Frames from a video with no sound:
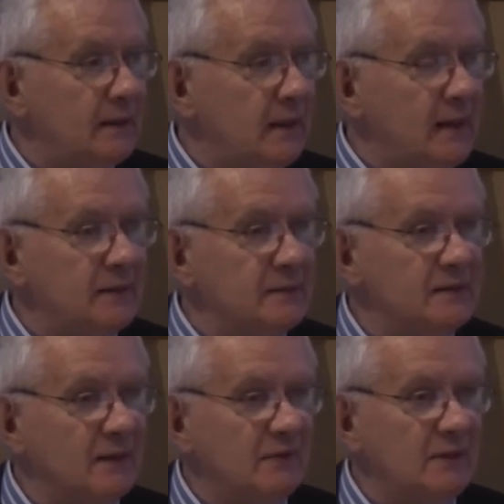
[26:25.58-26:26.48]
and in
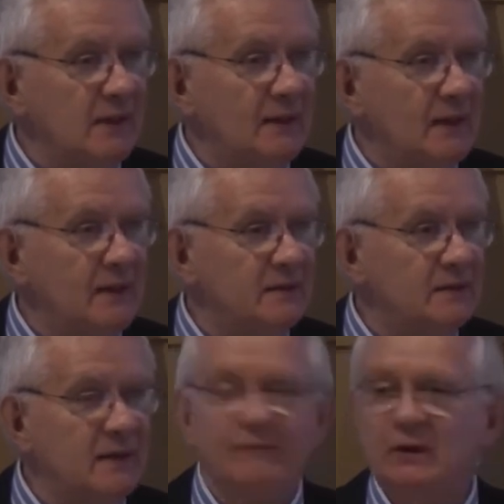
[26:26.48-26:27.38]

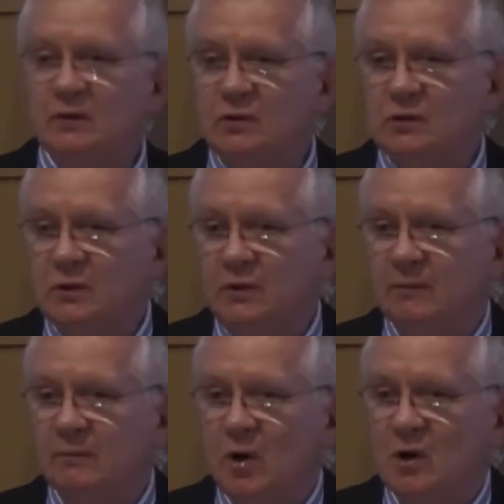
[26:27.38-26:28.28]
1787, to show
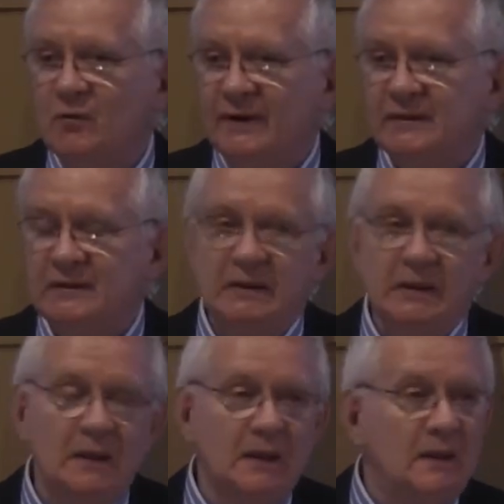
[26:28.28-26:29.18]
the progress
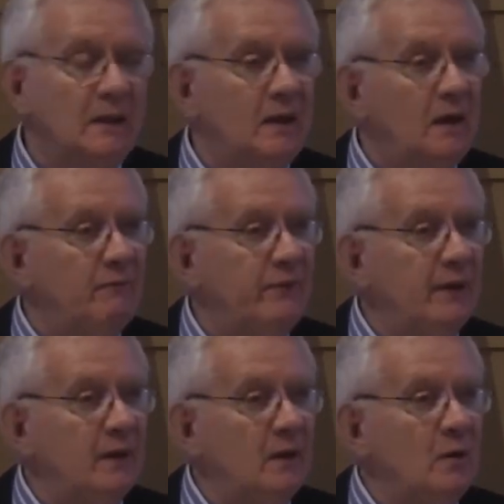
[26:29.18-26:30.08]
of
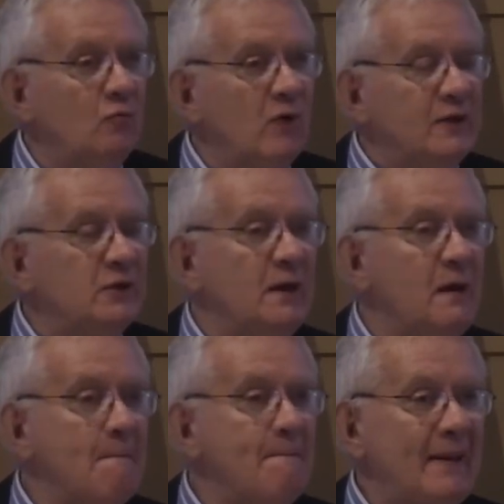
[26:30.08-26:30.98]

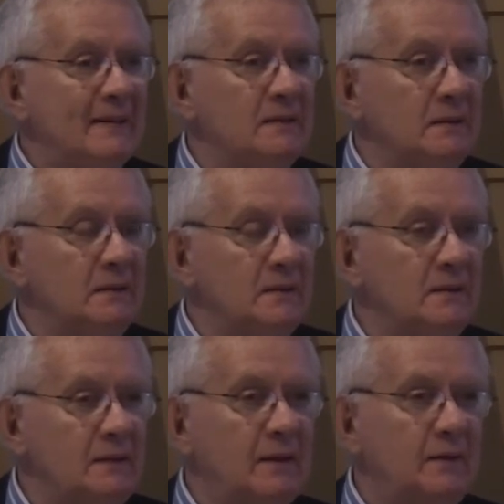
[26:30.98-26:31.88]
Russian
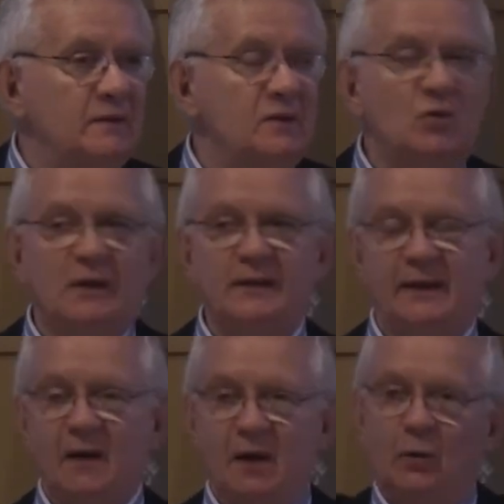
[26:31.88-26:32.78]
peasants, he
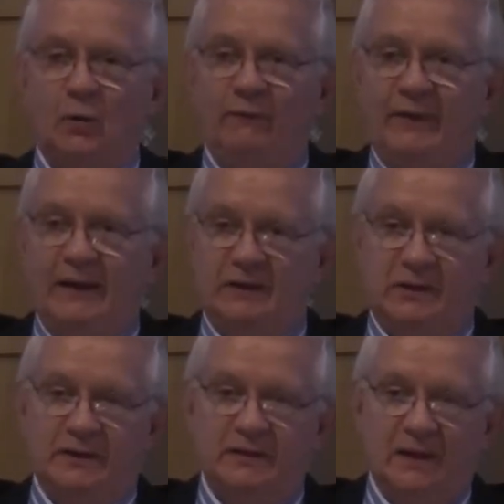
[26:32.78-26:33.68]
constructed not whole
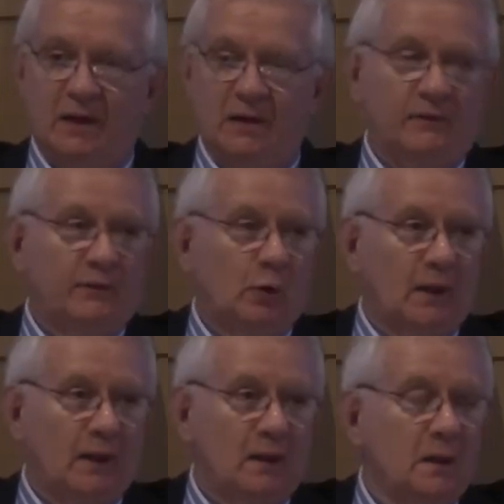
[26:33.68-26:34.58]
villages along the
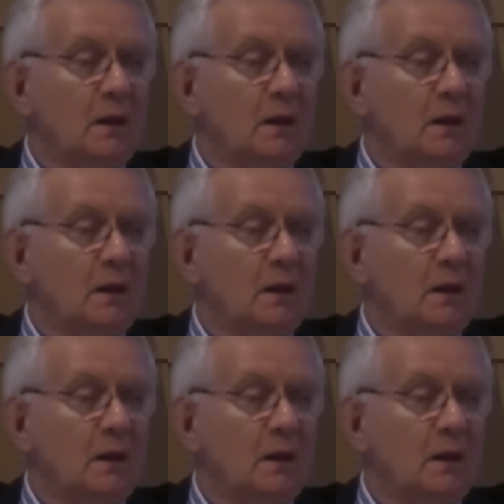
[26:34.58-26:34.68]
Volga,